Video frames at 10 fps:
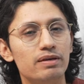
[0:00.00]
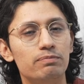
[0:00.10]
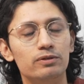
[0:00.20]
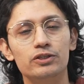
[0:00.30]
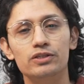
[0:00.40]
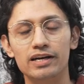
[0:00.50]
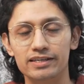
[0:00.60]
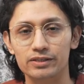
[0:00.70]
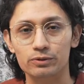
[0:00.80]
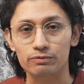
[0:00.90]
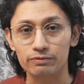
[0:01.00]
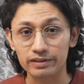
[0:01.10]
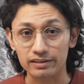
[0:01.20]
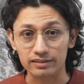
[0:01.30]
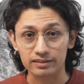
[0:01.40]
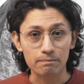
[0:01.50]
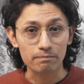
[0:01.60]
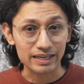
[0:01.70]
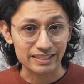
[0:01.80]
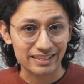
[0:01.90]
people started to feel.
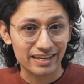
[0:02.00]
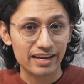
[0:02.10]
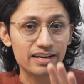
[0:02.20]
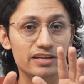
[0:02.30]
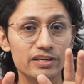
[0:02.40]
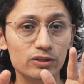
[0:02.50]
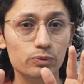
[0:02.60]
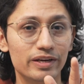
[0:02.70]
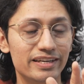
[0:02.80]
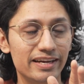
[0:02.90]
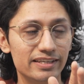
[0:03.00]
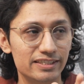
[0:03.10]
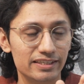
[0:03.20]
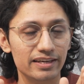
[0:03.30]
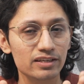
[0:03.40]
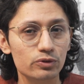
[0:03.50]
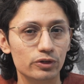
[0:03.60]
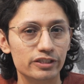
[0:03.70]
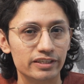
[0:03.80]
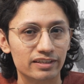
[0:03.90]
But, and here's where it gets
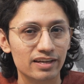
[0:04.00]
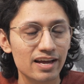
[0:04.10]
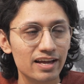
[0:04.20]
interesting,